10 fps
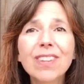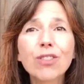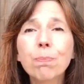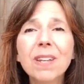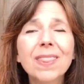that
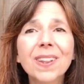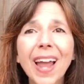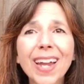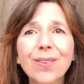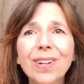speak the
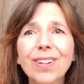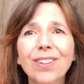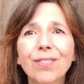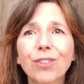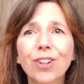language
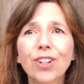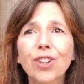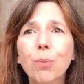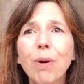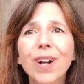of
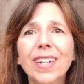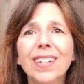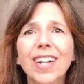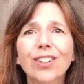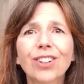traditional
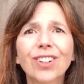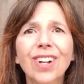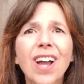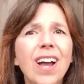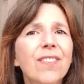parkitecture,
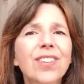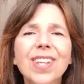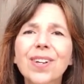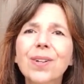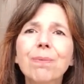of
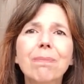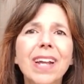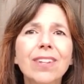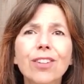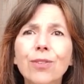skilled
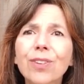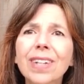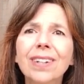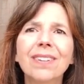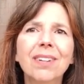
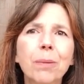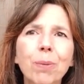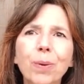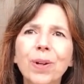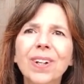masonry and
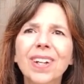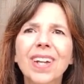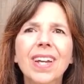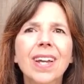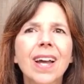timber work,
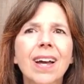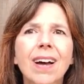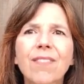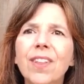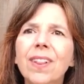
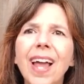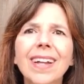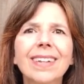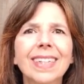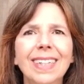of the
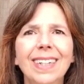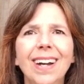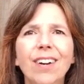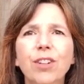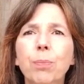legacy
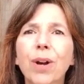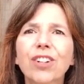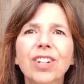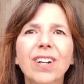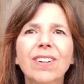of
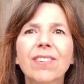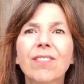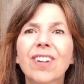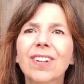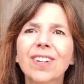Depression-era
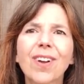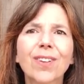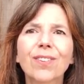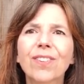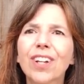civilian
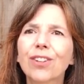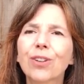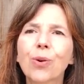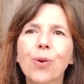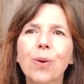
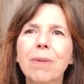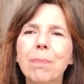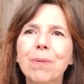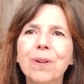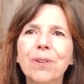conservation corps
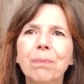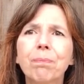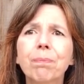members.